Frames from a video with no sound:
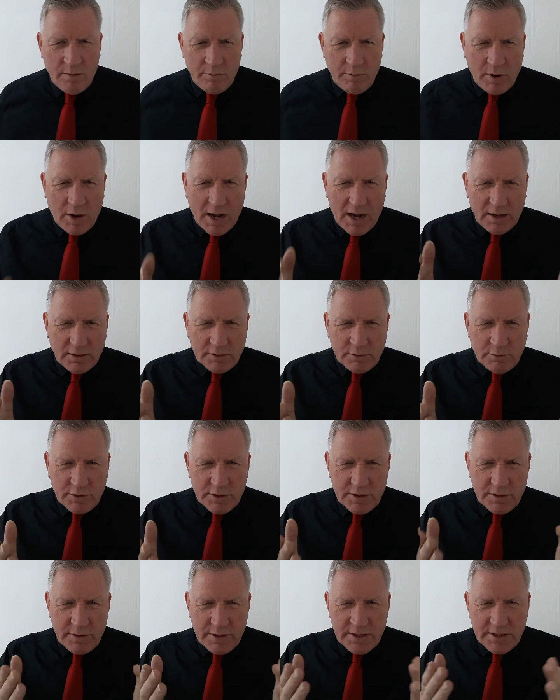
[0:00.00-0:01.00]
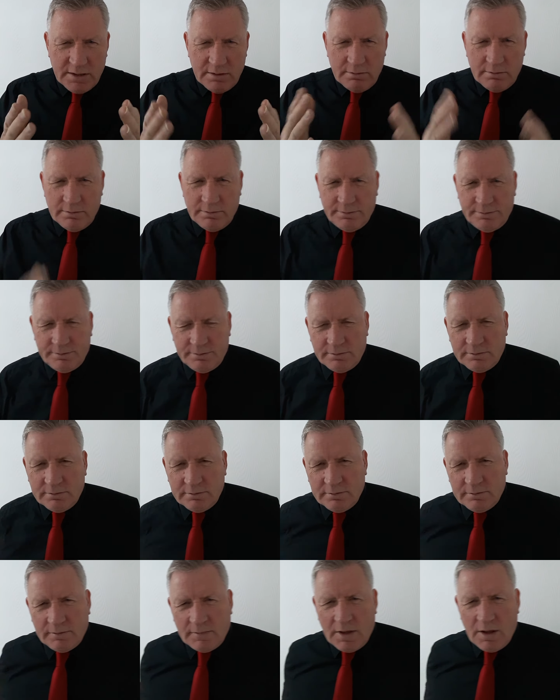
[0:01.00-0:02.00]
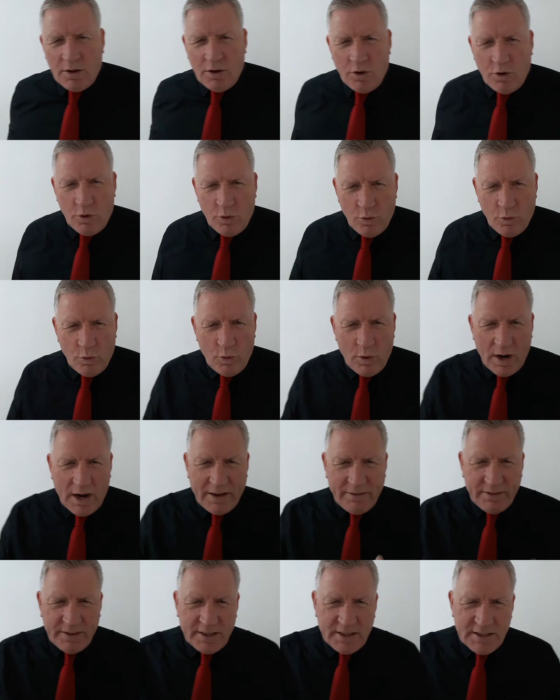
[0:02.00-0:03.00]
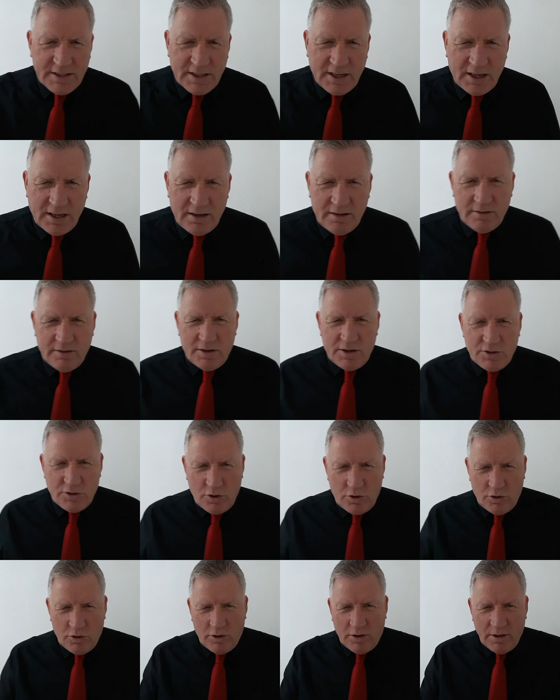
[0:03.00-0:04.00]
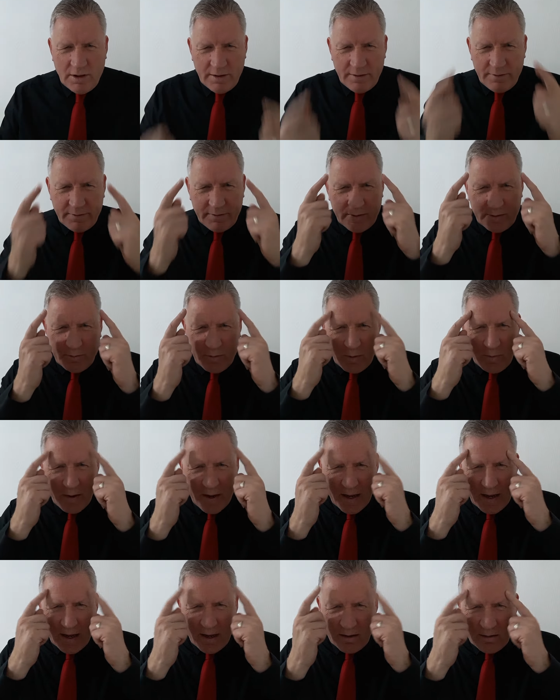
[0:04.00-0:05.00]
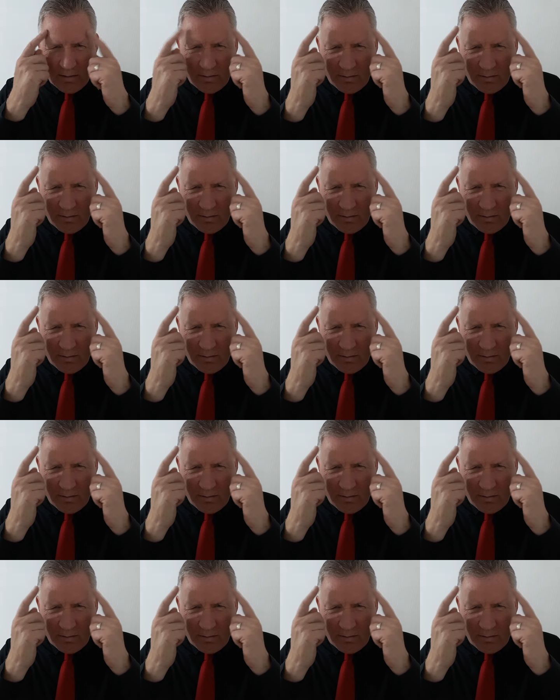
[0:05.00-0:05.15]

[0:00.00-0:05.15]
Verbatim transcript: But how do I do it? Well I've I tell you is all from up here.